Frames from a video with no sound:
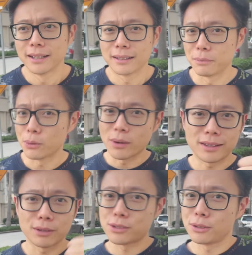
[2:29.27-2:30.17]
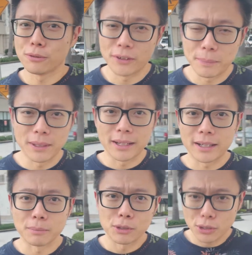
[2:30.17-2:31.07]
Number 1, there was no free play.
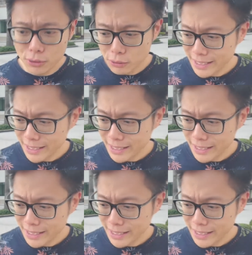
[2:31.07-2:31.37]
Number 2,